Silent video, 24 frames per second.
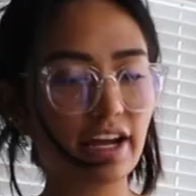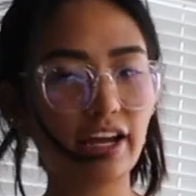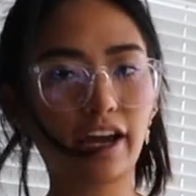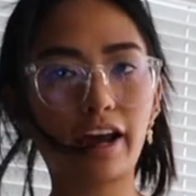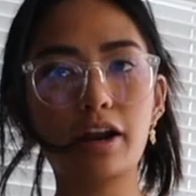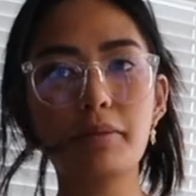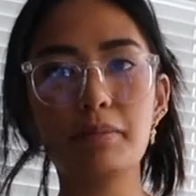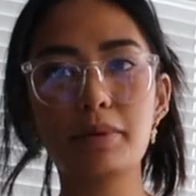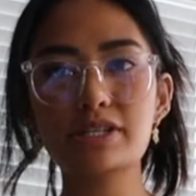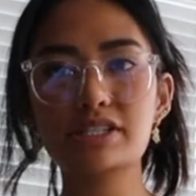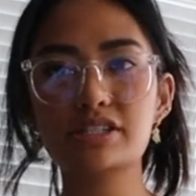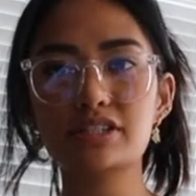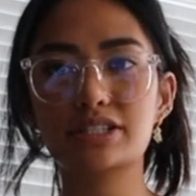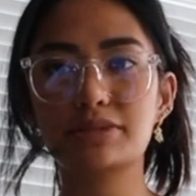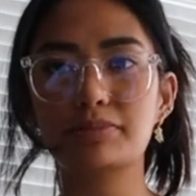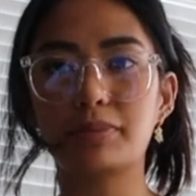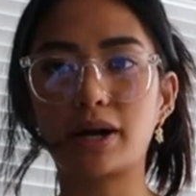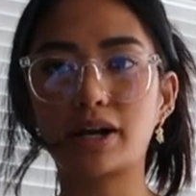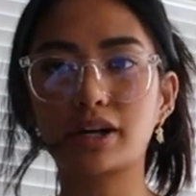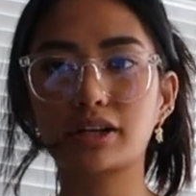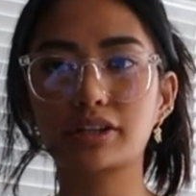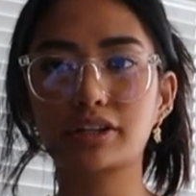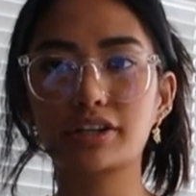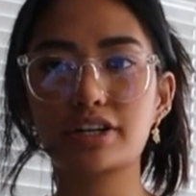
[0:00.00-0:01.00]
I got a bunch of
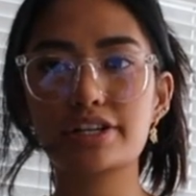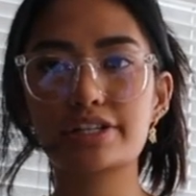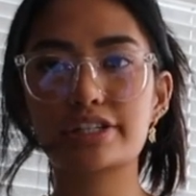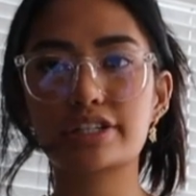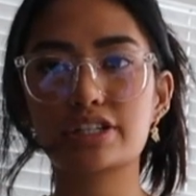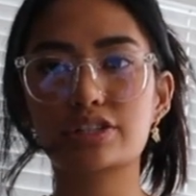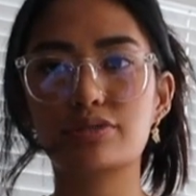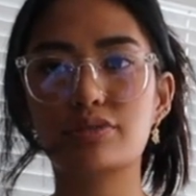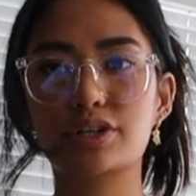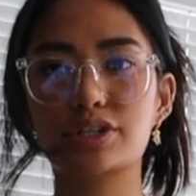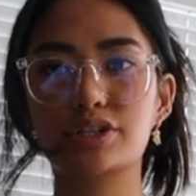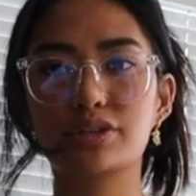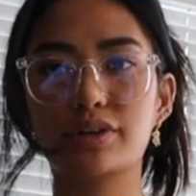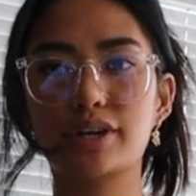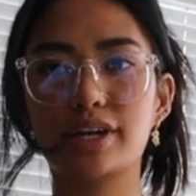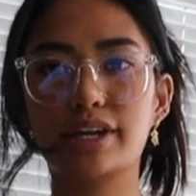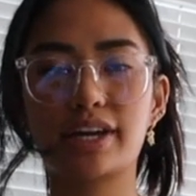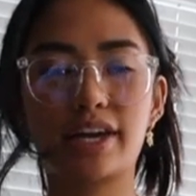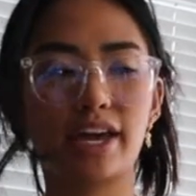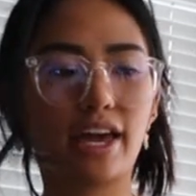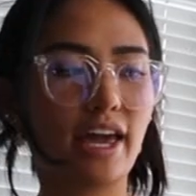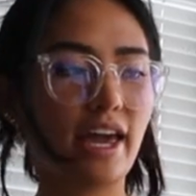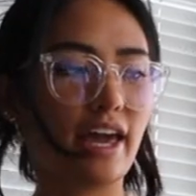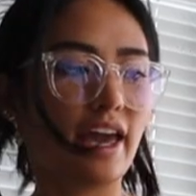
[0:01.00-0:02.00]
sparklers because we're
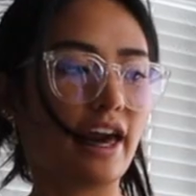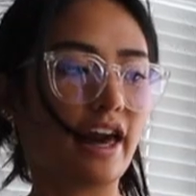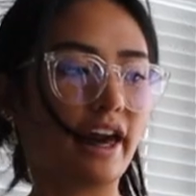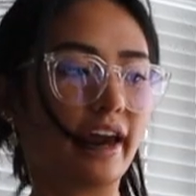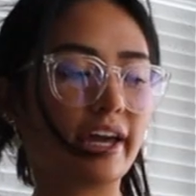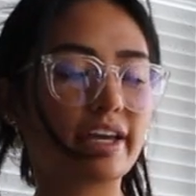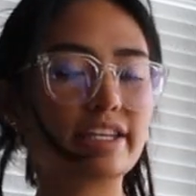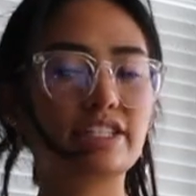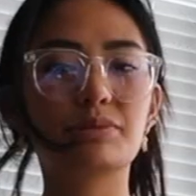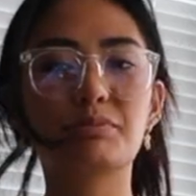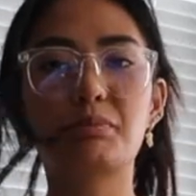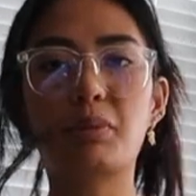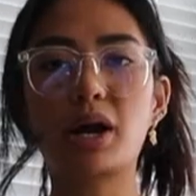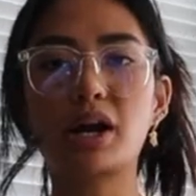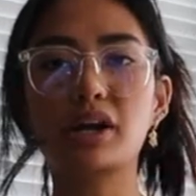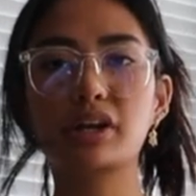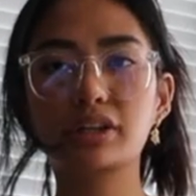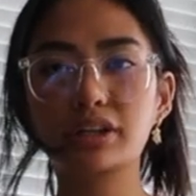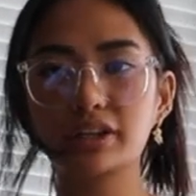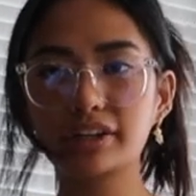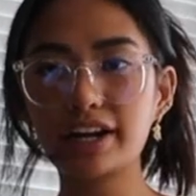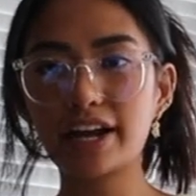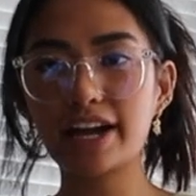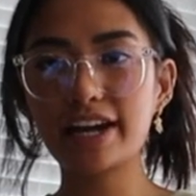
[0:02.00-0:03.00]
doing a
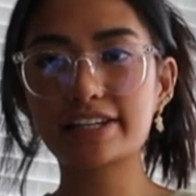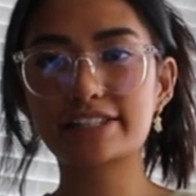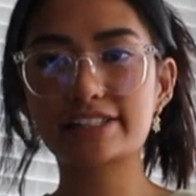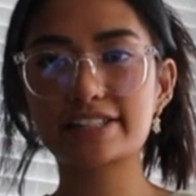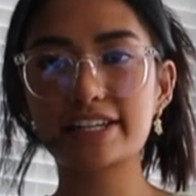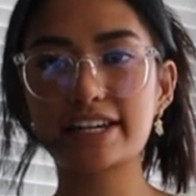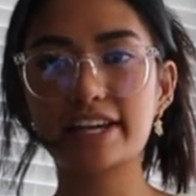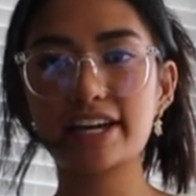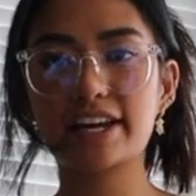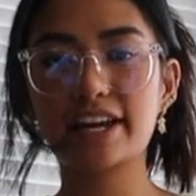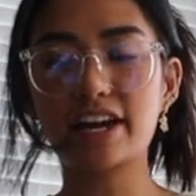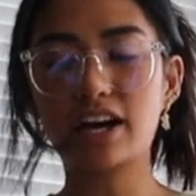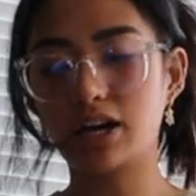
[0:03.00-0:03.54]
sparkler exit.